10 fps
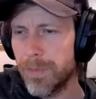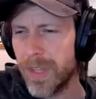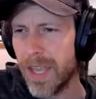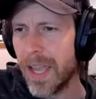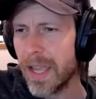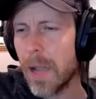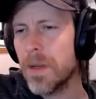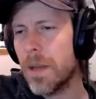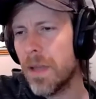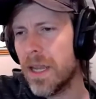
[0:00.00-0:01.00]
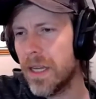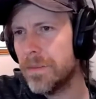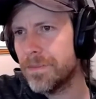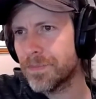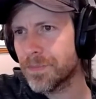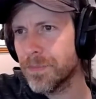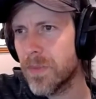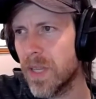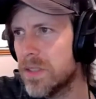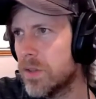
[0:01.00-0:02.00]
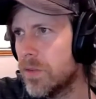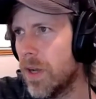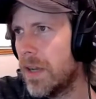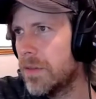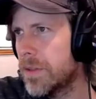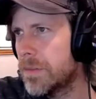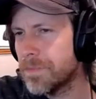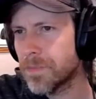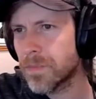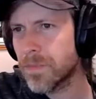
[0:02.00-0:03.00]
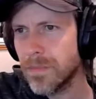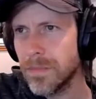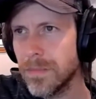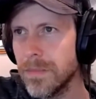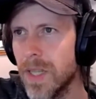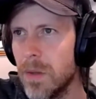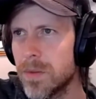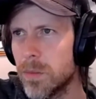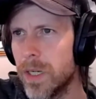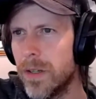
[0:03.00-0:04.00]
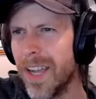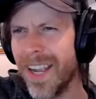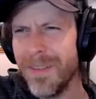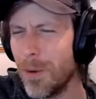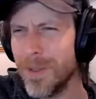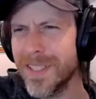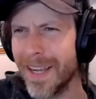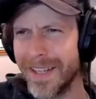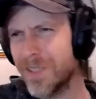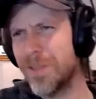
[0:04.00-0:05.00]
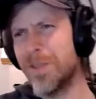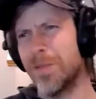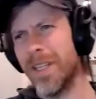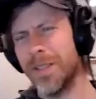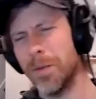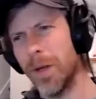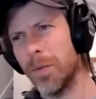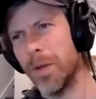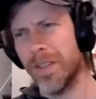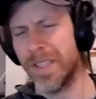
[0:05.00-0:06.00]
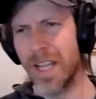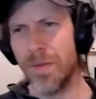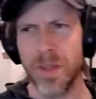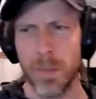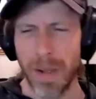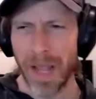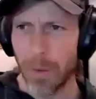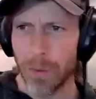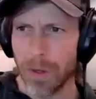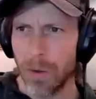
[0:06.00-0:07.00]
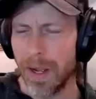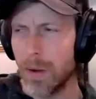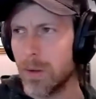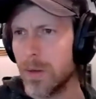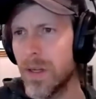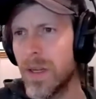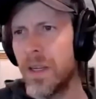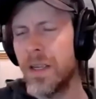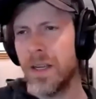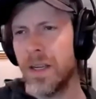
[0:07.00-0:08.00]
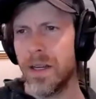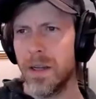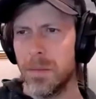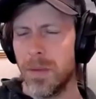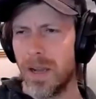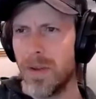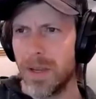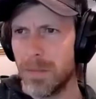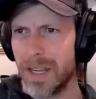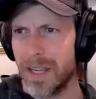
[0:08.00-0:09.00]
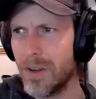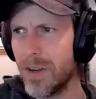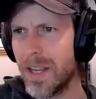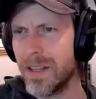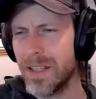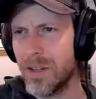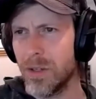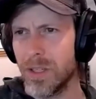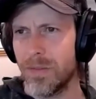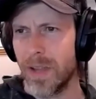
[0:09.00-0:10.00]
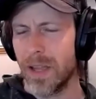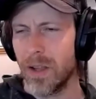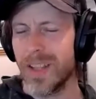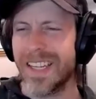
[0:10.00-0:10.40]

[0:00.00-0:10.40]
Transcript: Yay, I mean, I made it. I survived. That was weird. I've always had issues when I do webinars. Like I've had the power go out. I've had my internet literally fail.